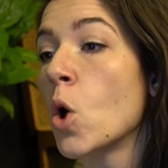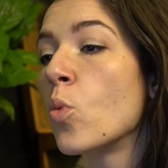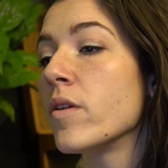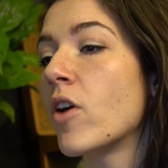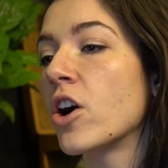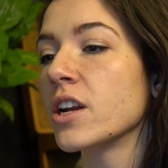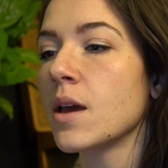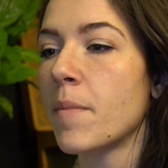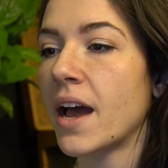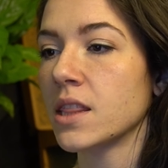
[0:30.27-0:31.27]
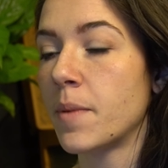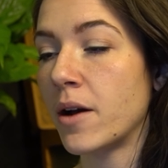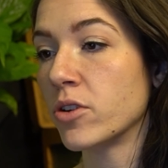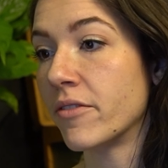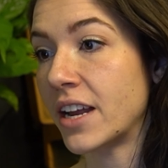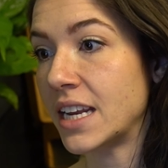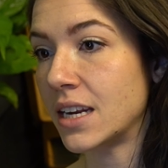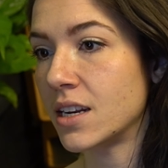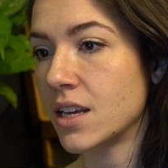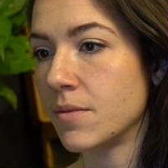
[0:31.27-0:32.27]
We've already unpacked the power of
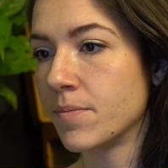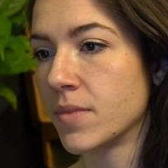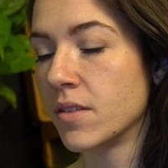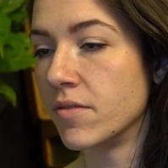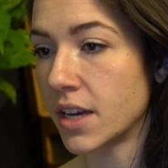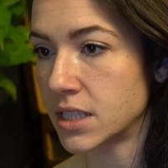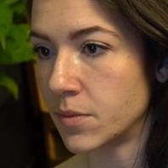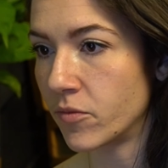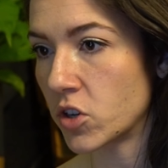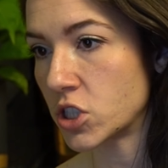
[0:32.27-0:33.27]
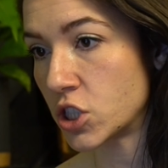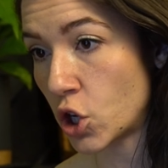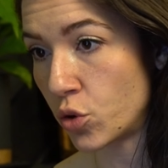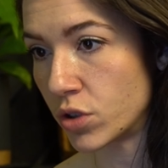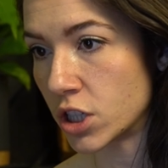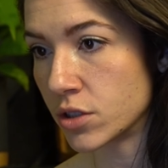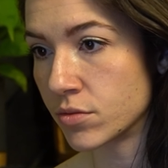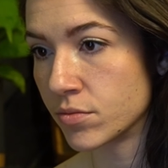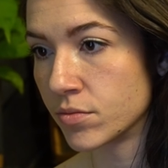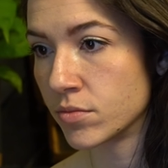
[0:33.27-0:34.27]
identity, victim versus owner.
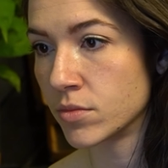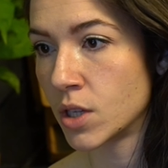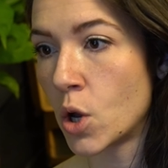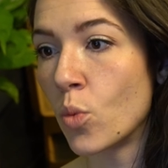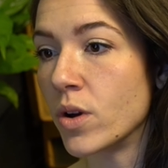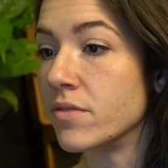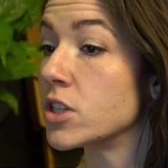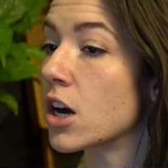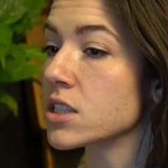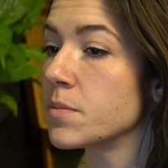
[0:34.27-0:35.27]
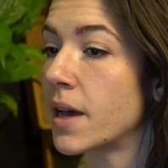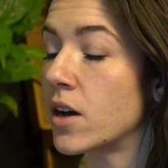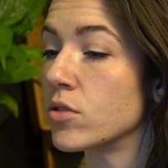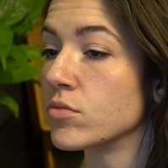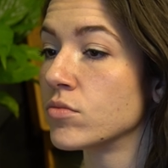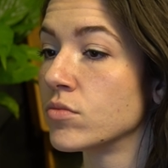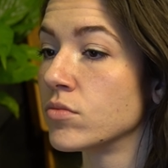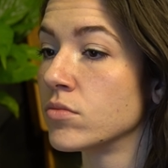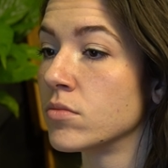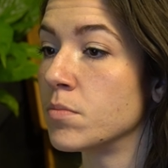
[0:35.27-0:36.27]
We've talked about
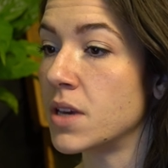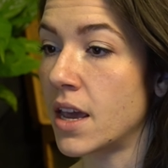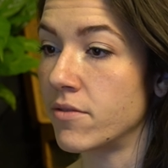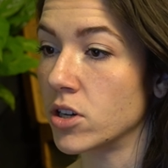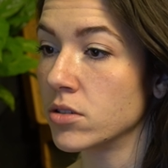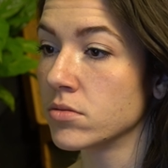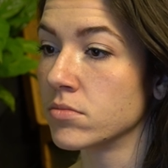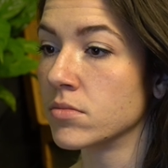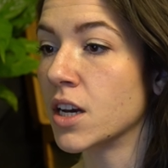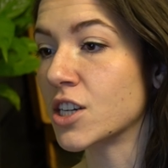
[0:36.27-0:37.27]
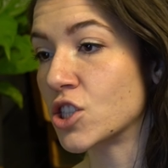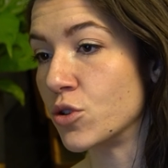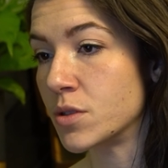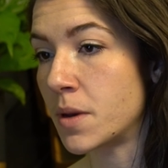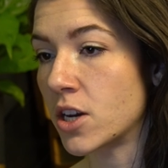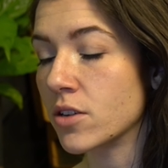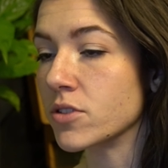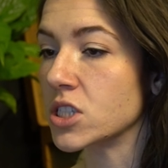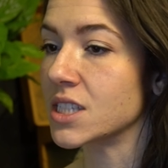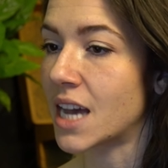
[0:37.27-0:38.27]
behavior, excuse maker
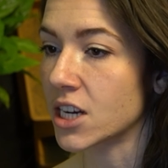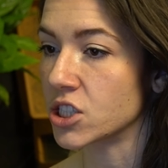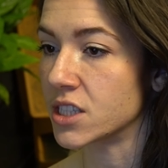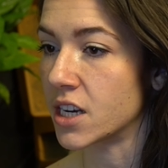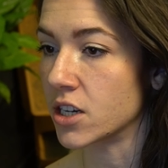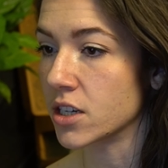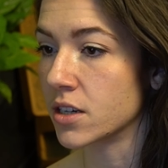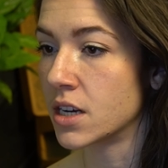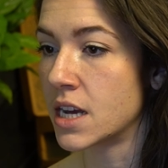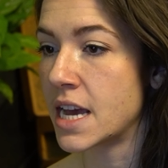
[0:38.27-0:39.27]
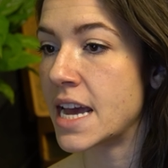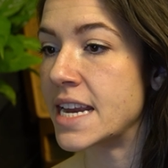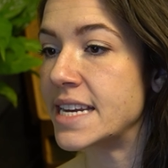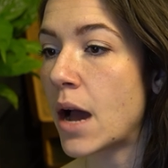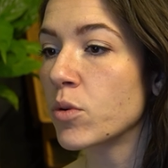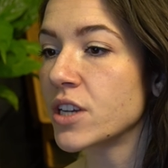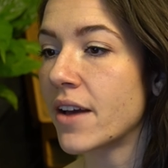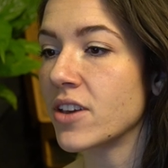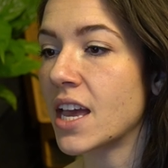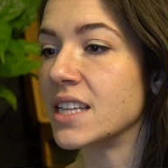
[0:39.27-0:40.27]
versus action taker. Now we're
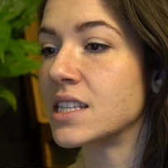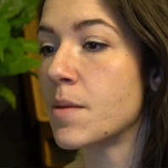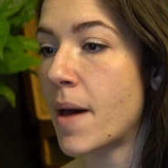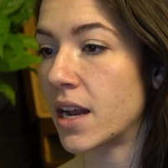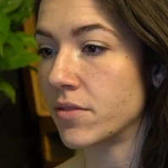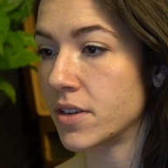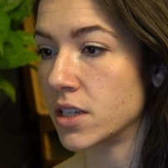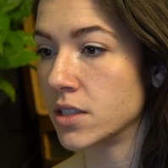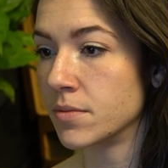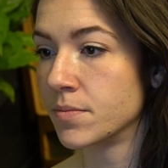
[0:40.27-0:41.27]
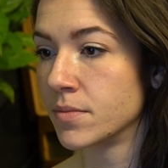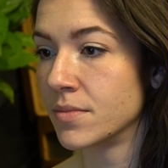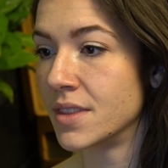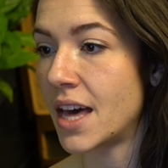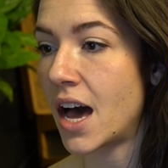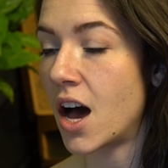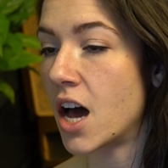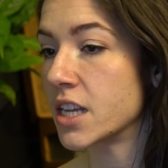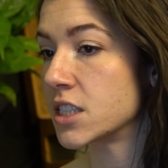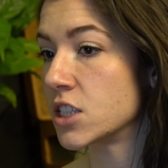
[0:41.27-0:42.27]
diving into the battlefield that
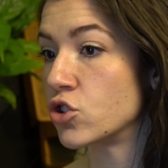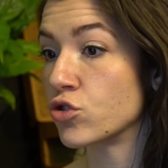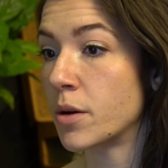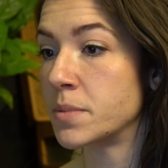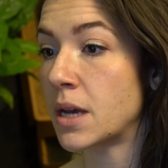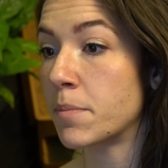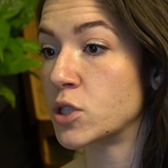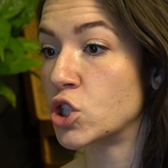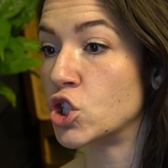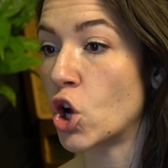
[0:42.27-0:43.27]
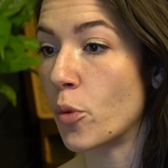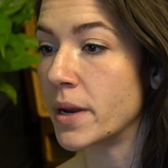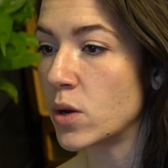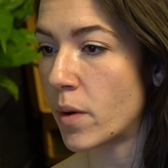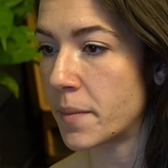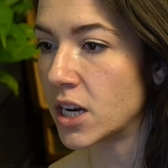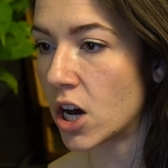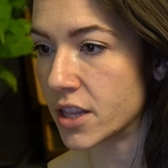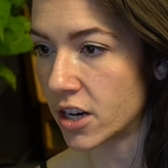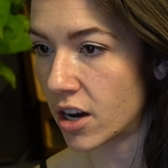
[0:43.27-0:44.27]
honestly trips up so many women
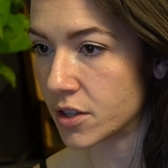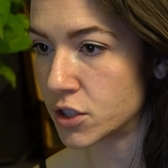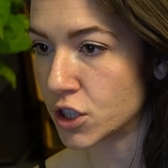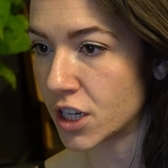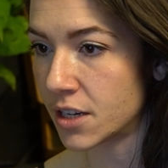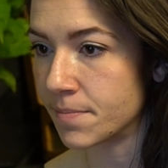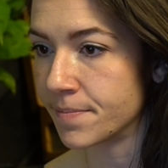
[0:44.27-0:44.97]
on their health journey,